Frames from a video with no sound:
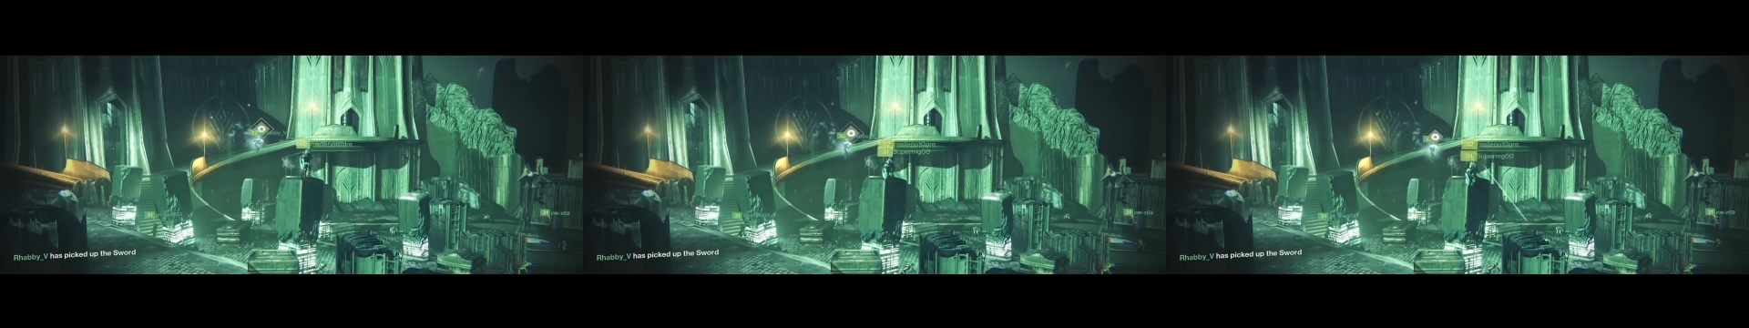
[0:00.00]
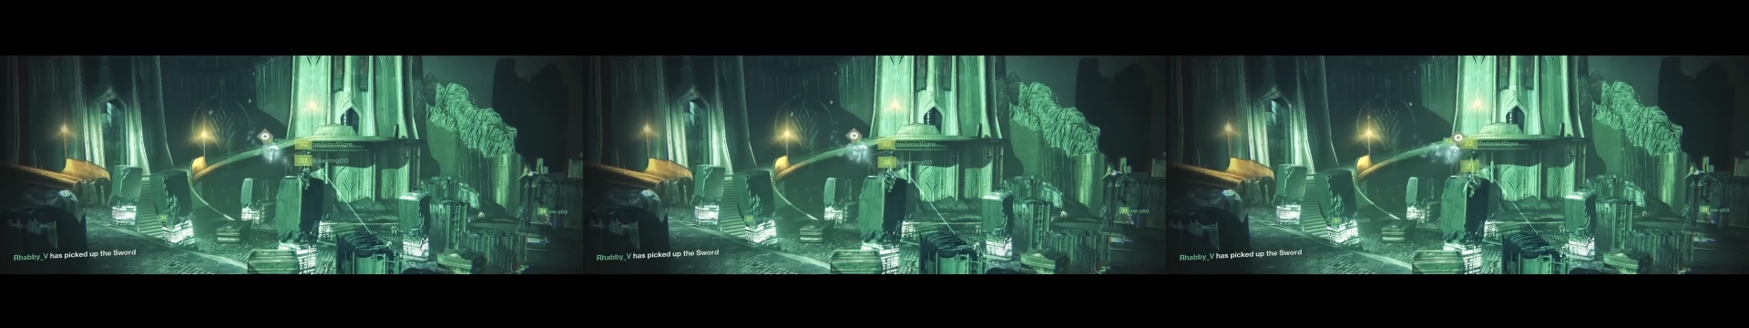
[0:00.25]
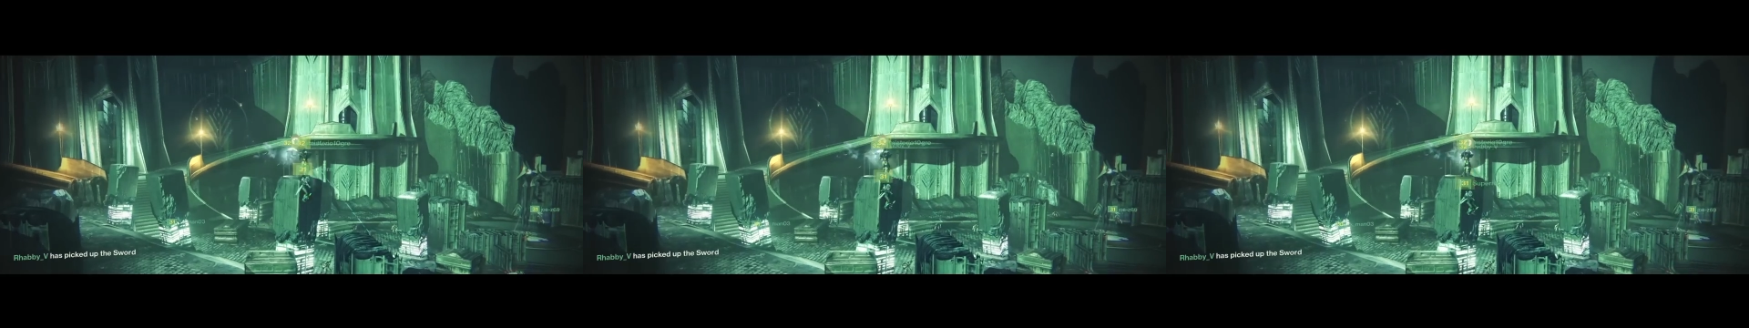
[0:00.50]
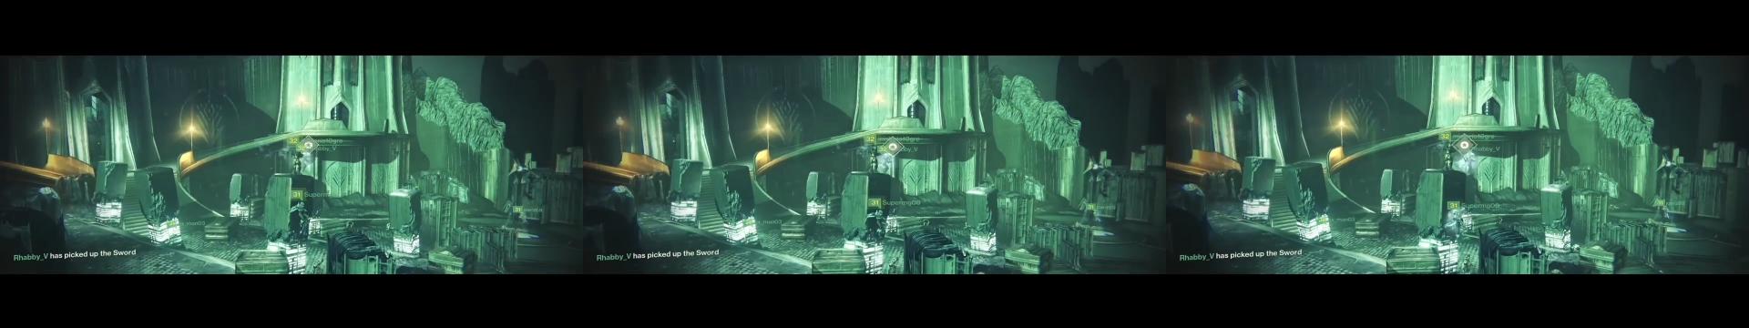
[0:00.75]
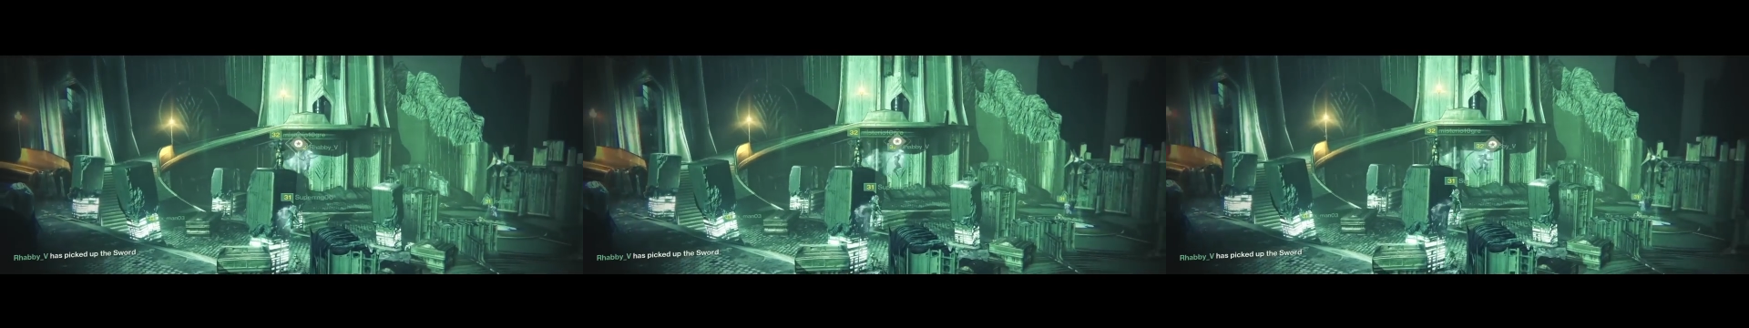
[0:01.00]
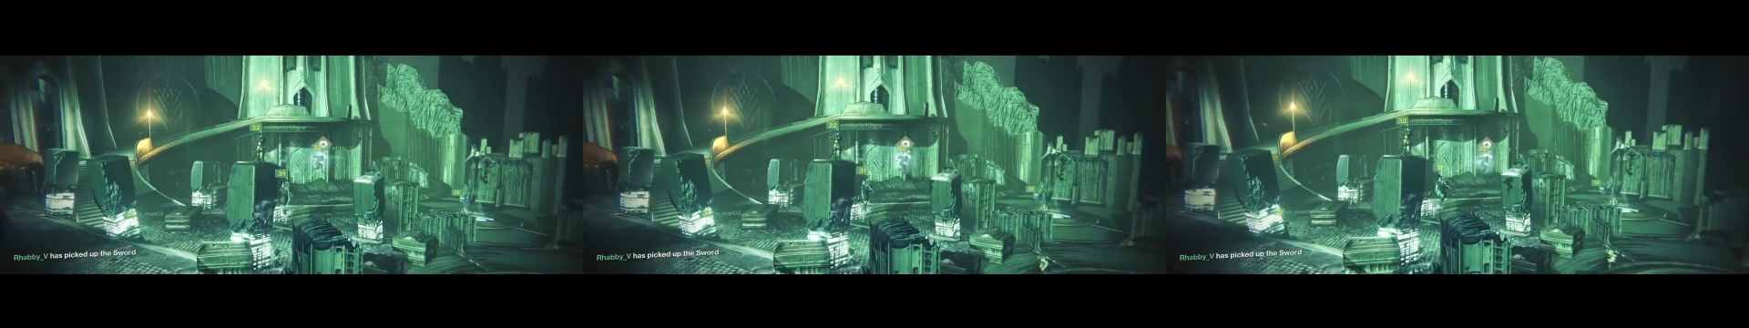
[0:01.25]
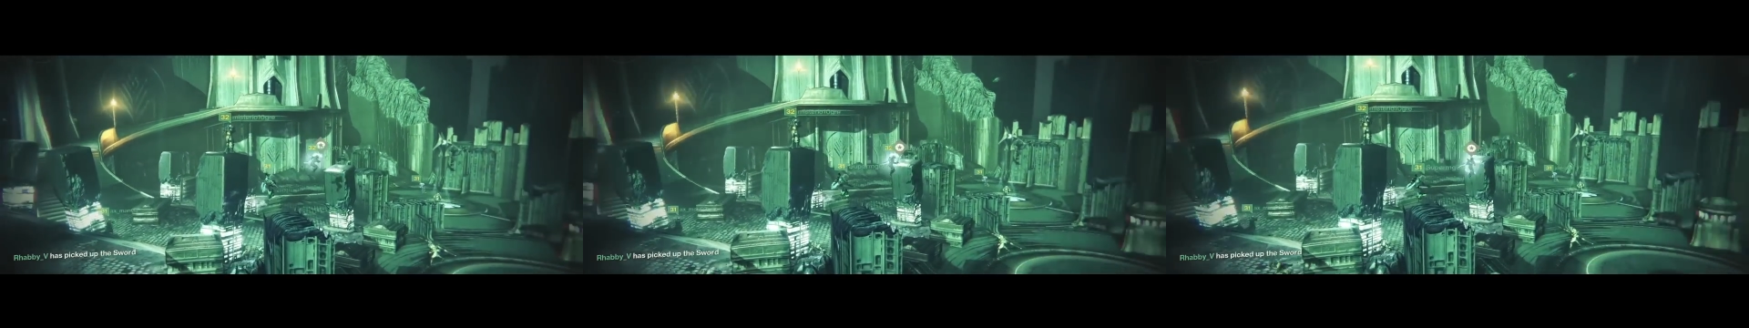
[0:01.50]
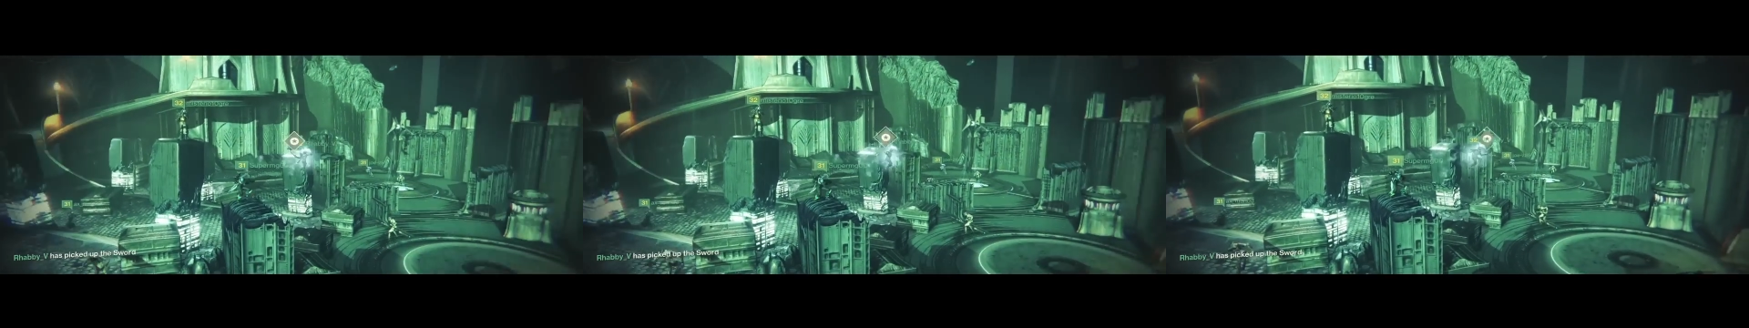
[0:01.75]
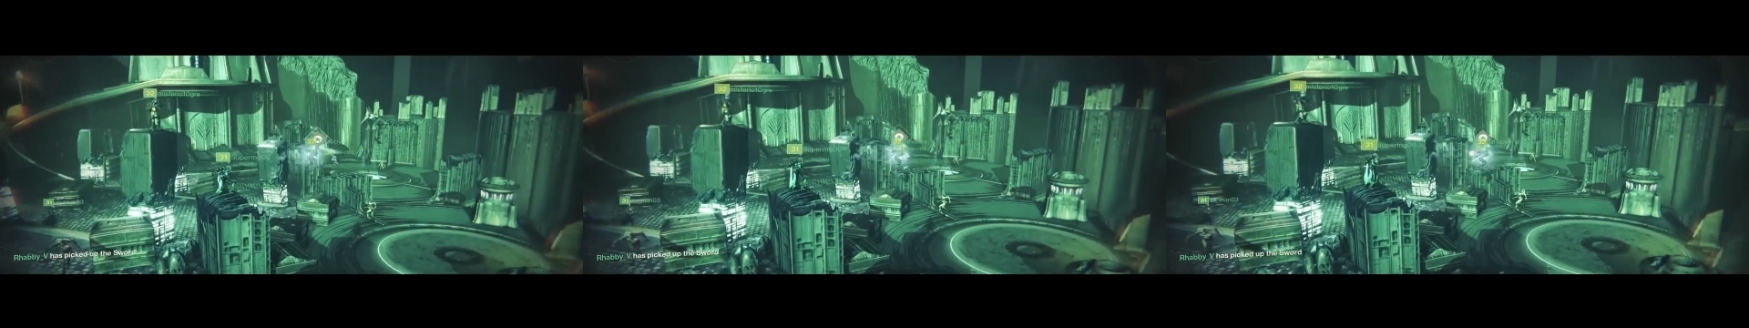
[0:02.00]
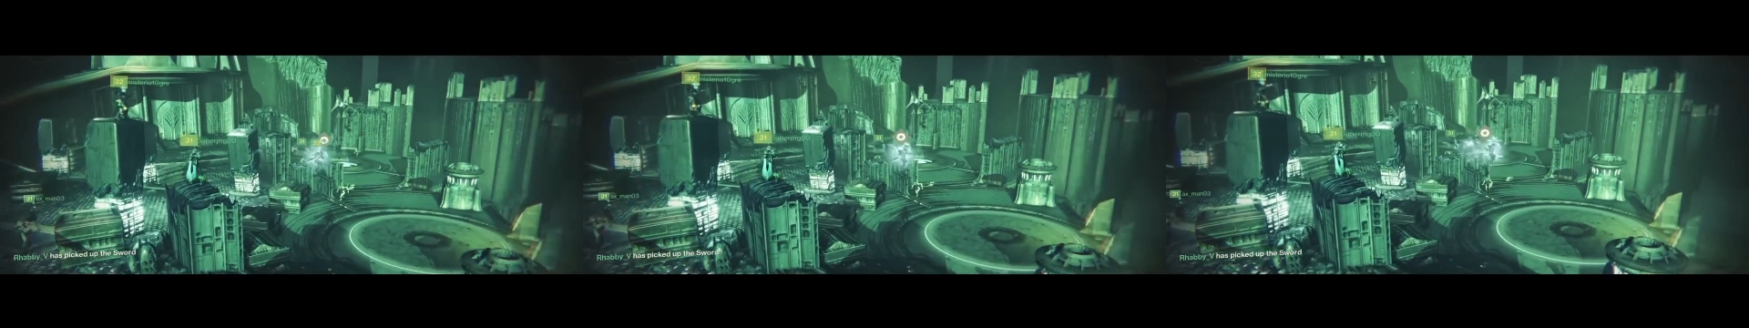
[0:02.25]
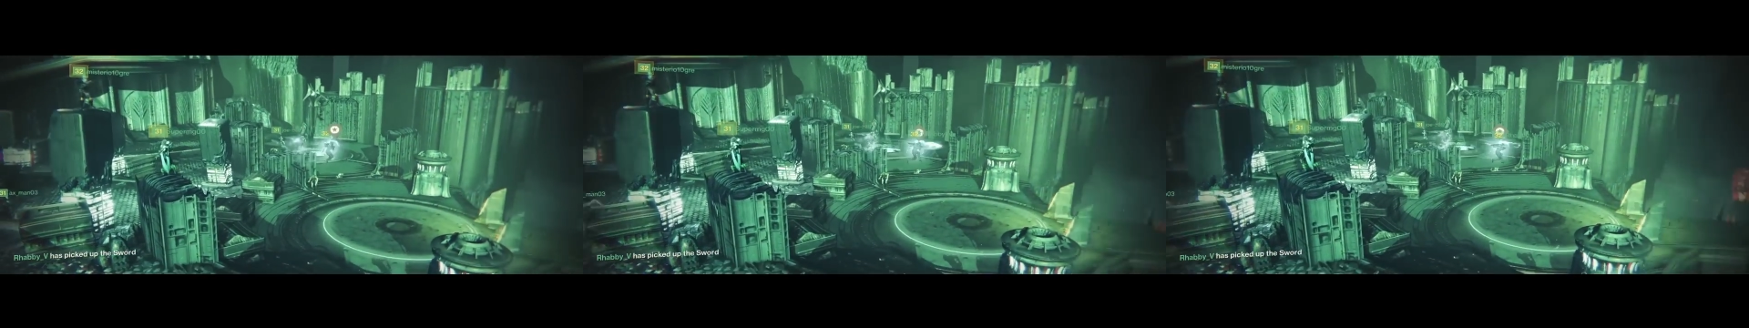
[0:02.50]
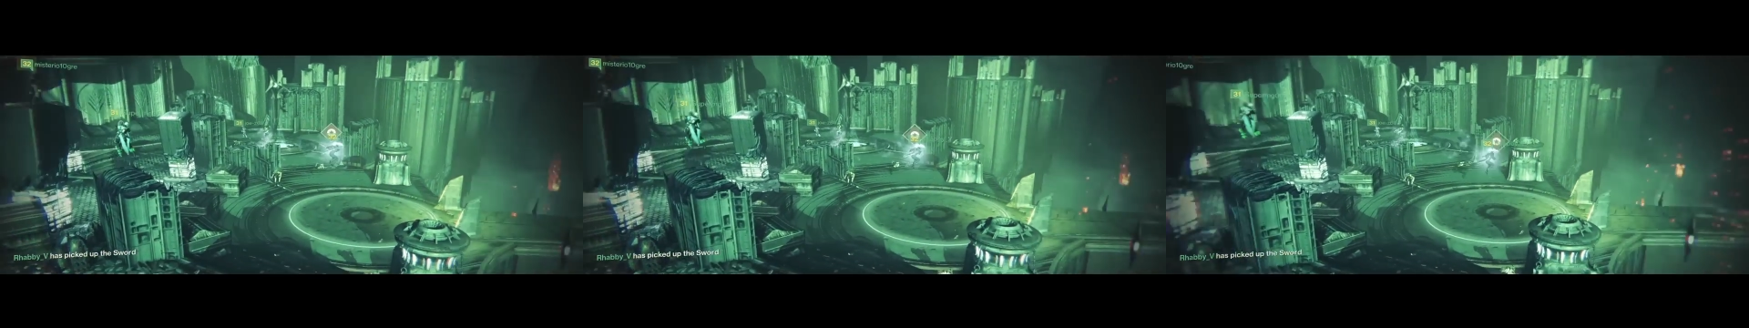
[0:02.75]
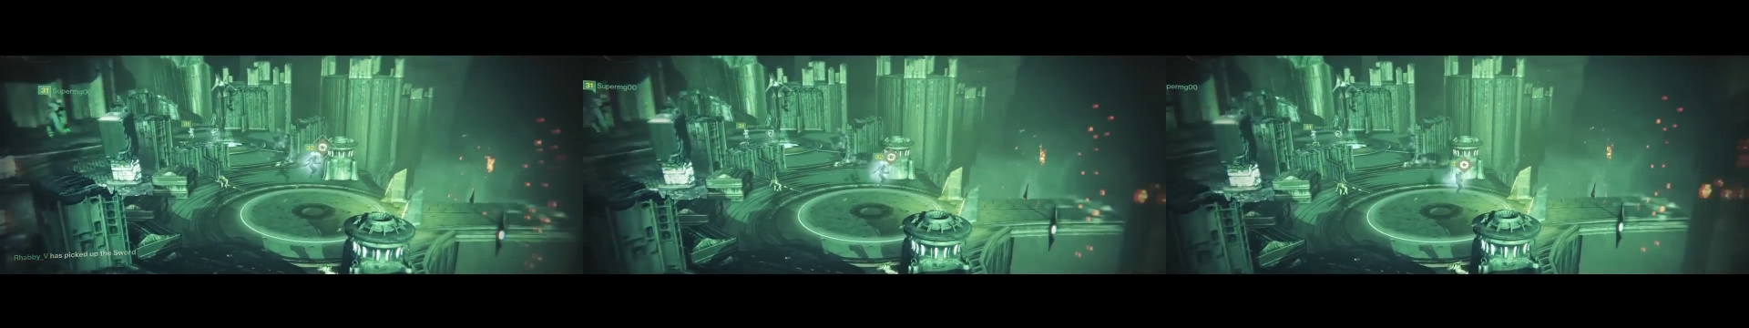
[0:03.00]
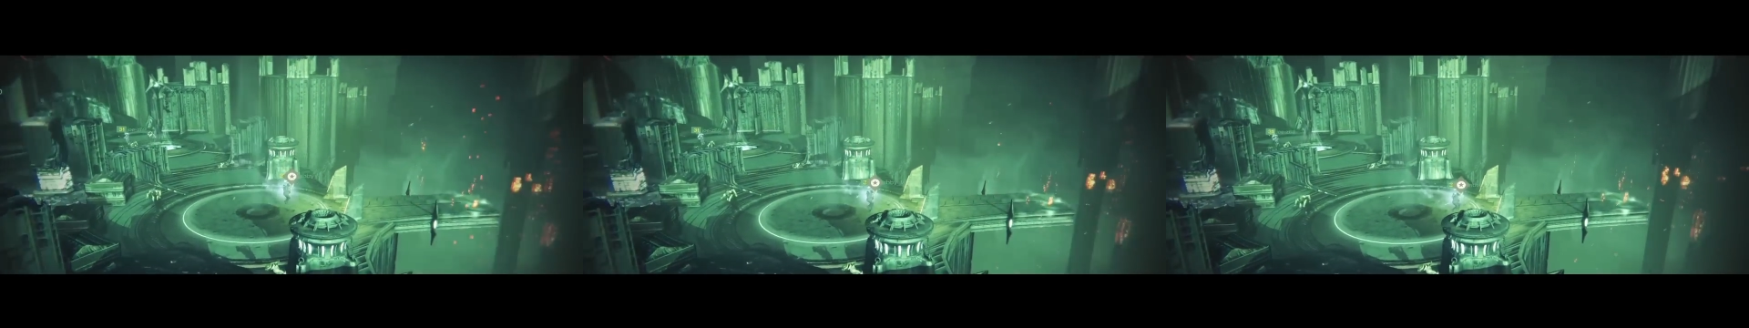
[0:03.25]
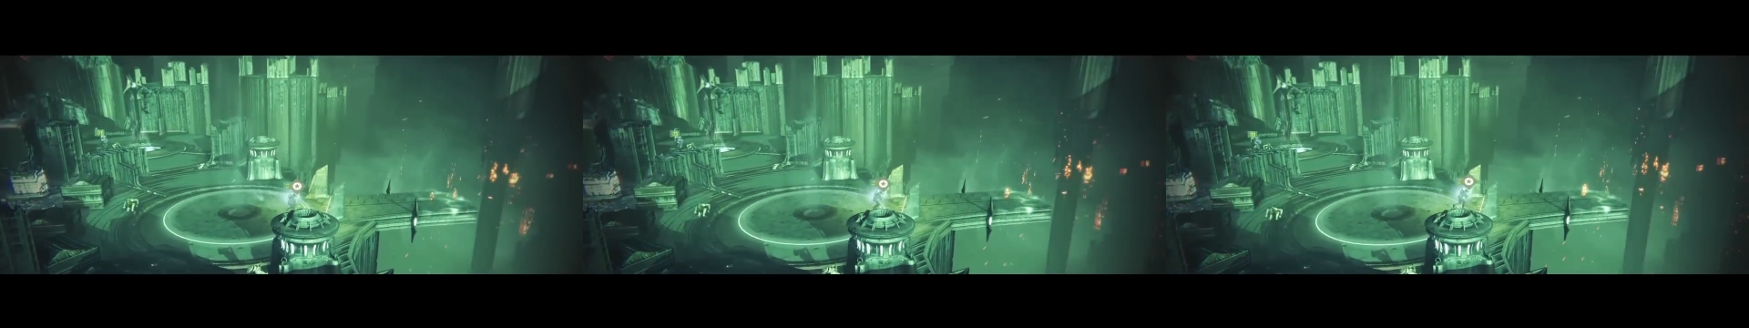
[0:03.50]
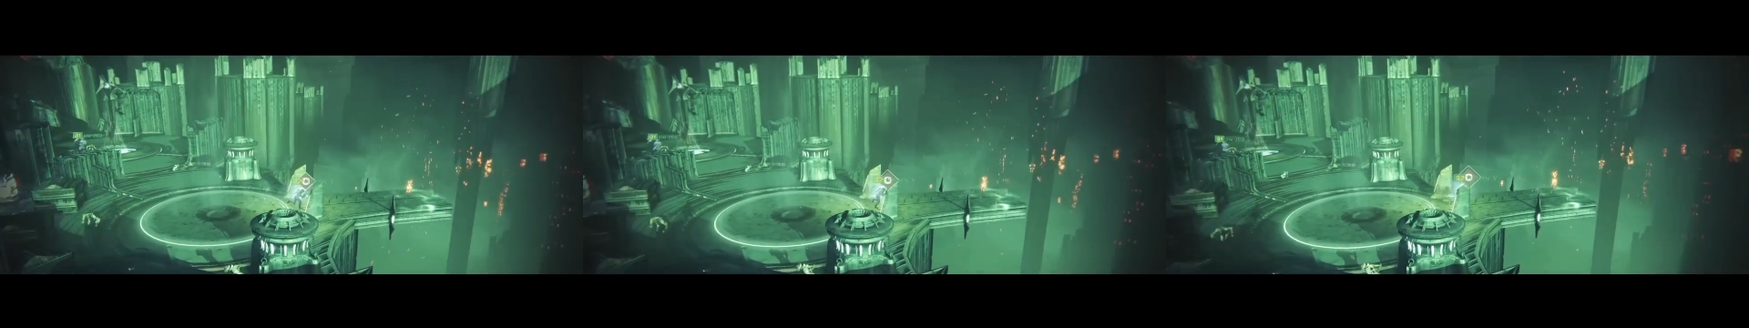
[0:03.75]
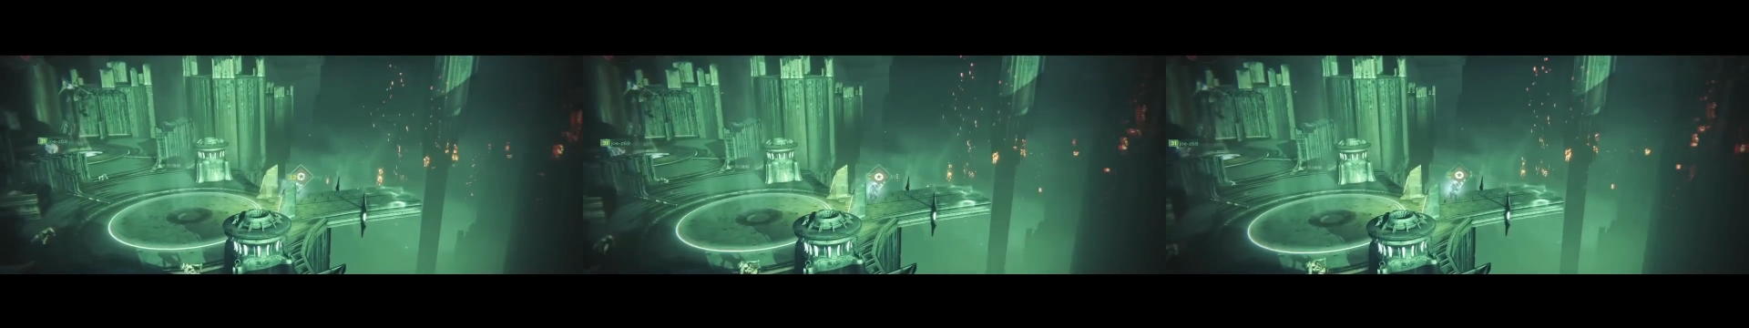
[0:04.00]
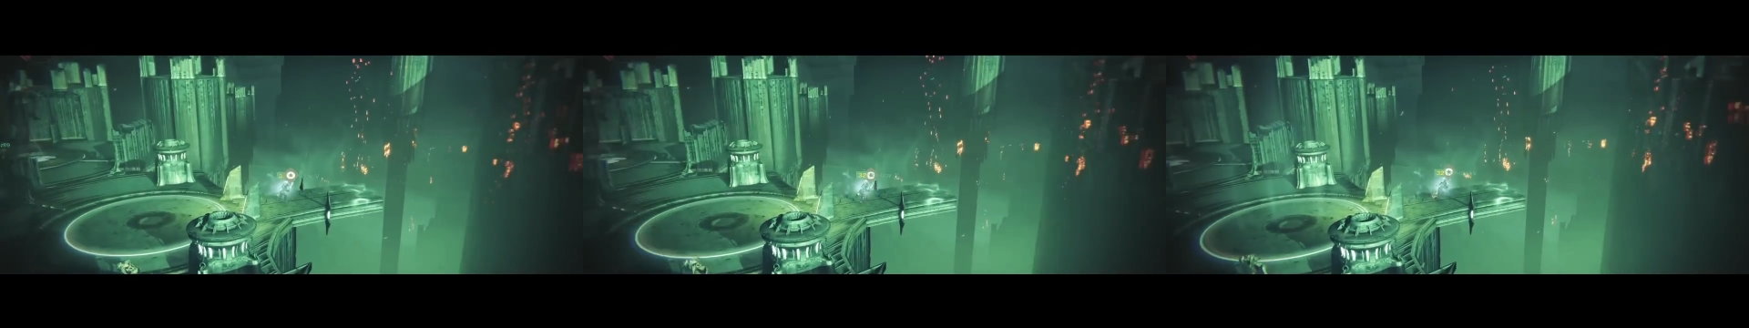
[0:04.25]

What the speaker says: Nobody's mouth can be seen.